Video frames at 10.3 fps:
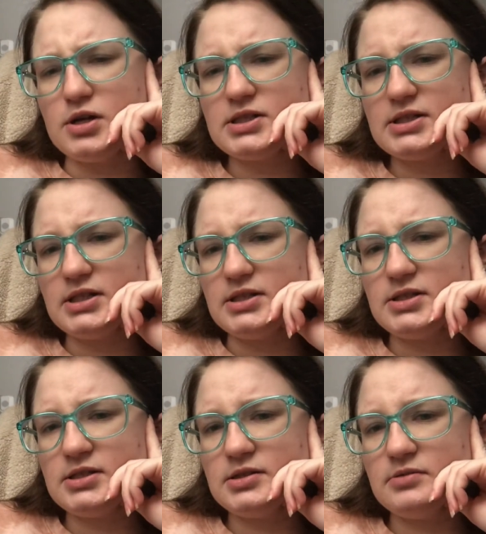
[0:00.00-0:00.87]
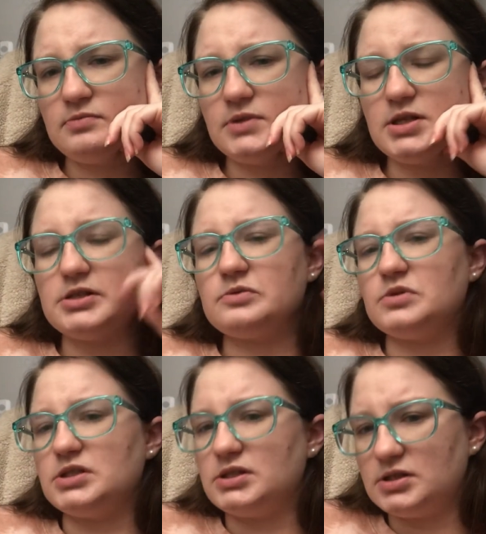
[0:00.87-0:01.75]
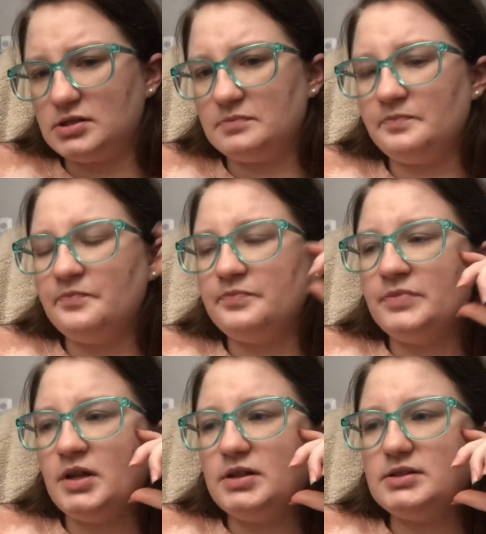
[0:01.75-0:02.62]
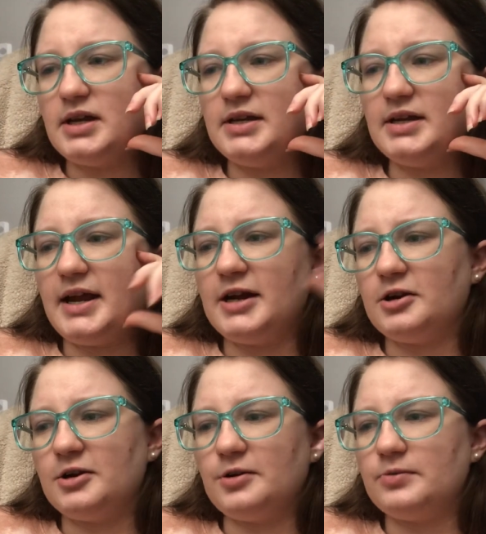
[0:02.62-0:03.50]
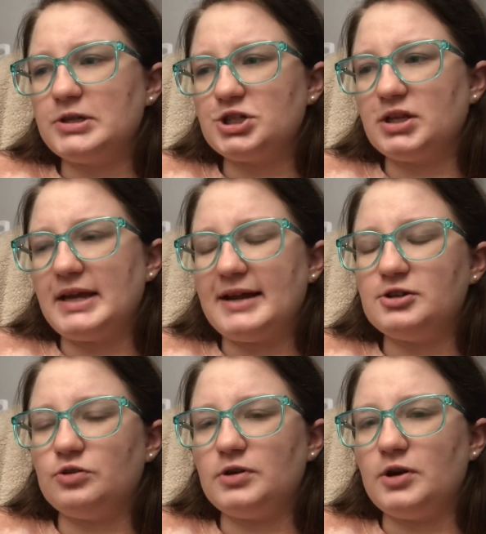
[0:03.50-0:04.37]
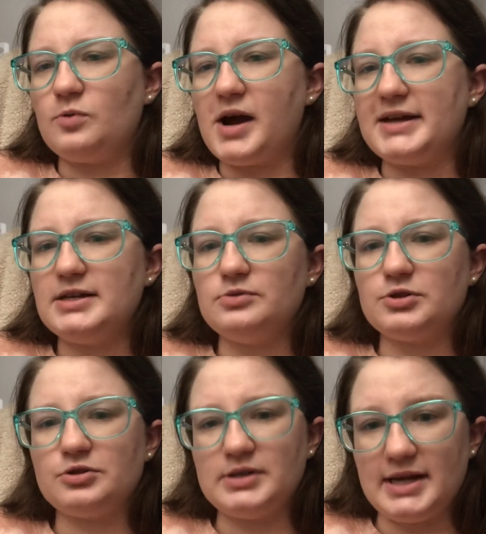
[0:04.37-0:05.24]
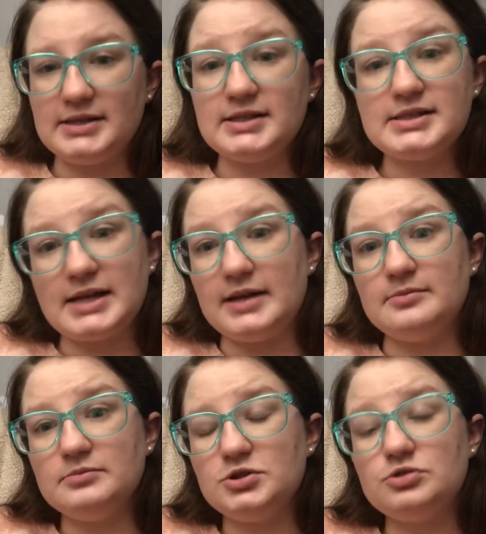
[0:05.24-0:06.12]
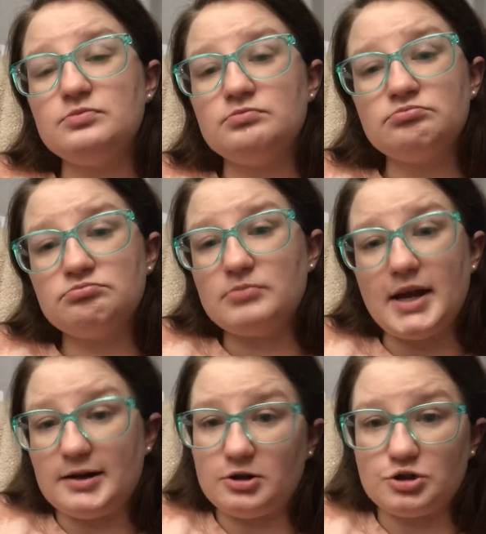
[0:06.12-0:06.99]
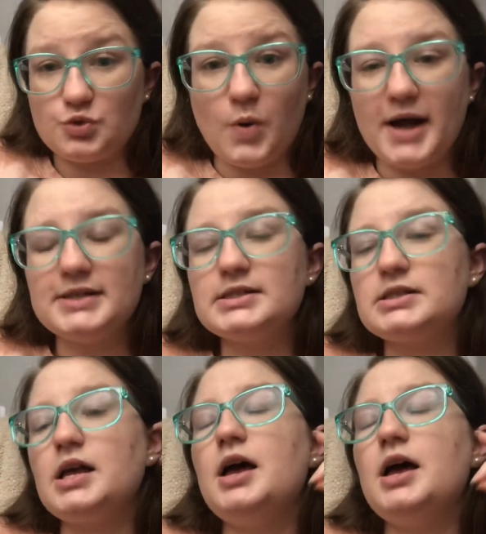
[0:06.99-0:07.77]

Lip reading: Since this was done in error originally, I don't know why he would create the same error twice,